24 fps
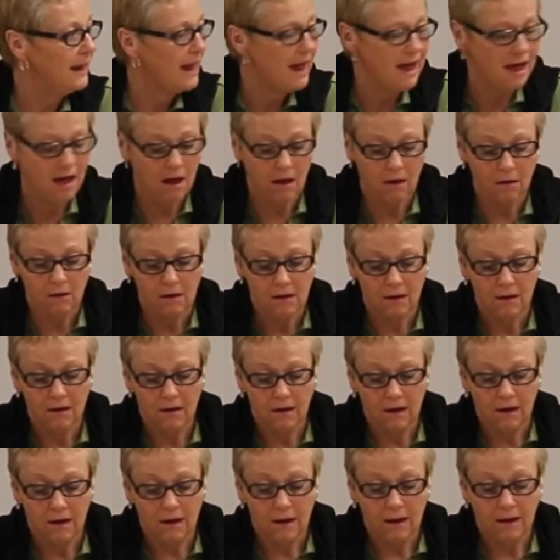now.
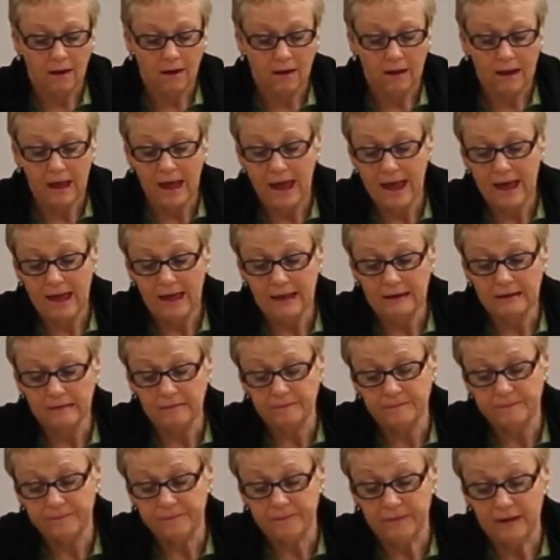And
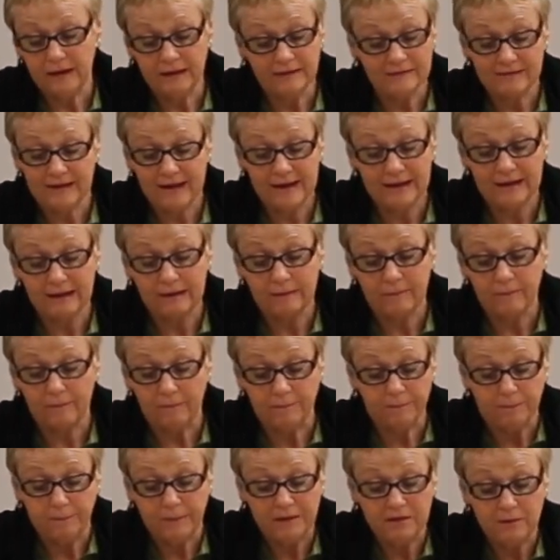it's like,
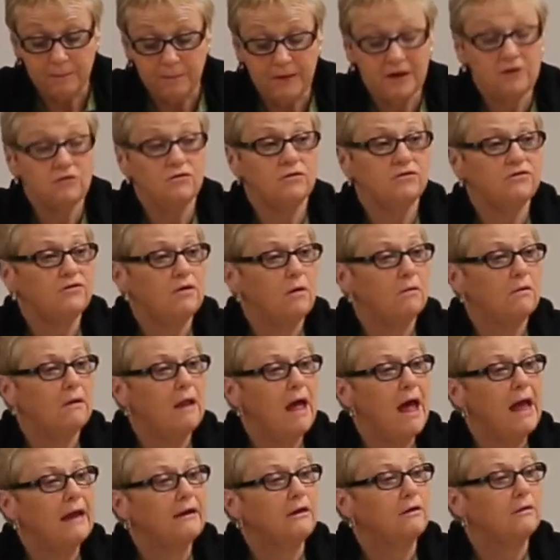but the pictures don't
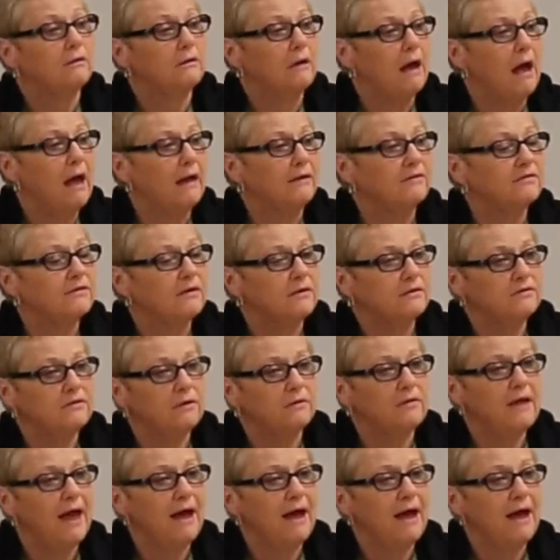lie to you guys. So